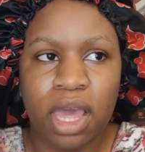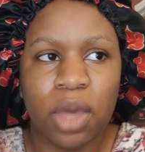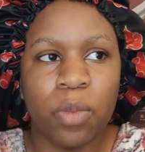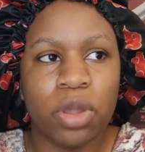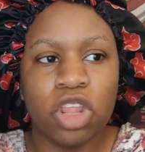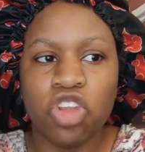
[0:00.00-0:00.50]

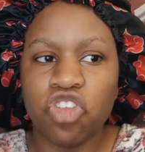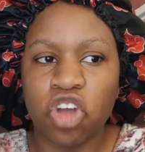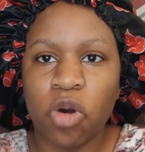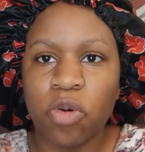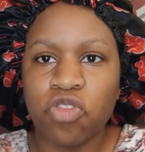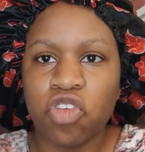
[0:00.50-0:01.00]
when the
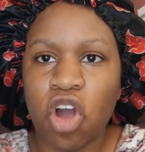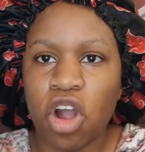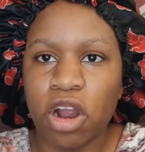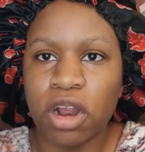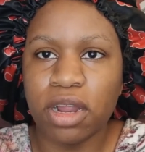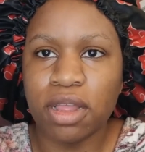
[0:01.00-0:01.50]
jokes
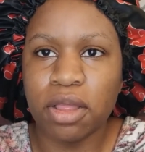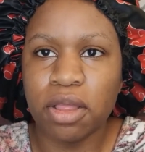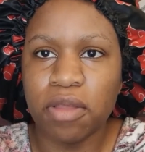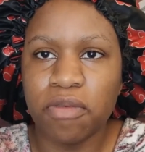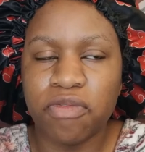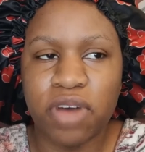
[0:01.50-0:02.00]
aren't
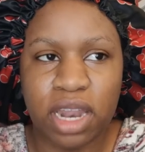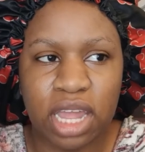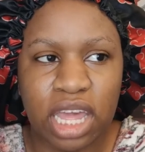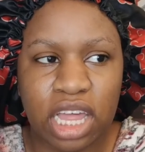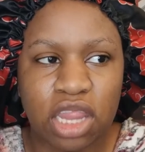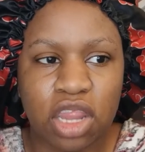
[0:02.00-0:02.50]

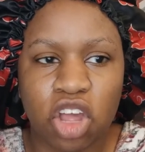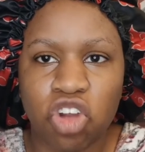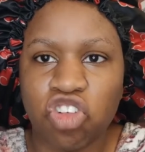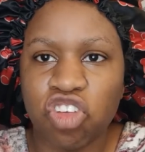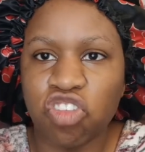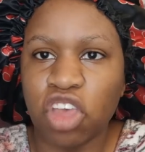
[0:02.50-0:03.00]
funny, they're
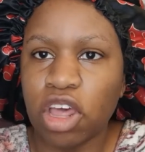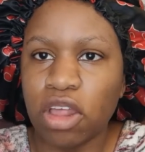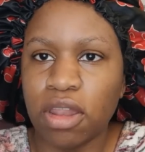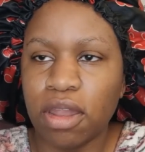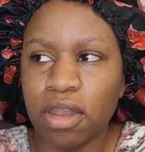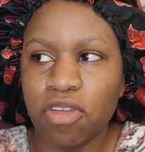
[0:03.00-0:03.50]
just
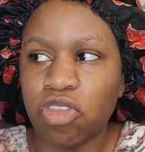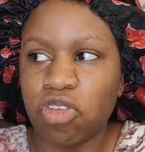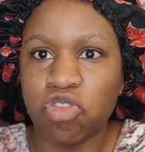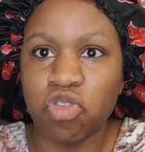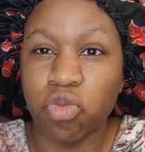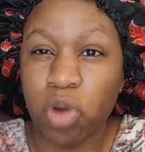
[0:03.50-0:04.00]

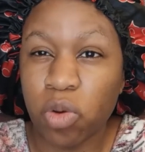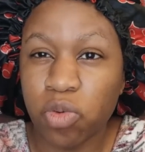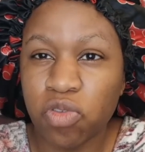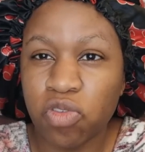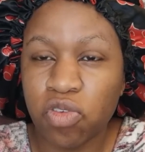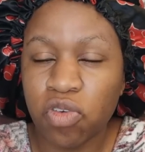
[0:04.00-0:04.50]

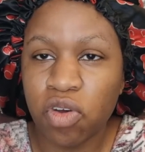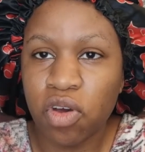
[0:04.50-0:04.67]
gross,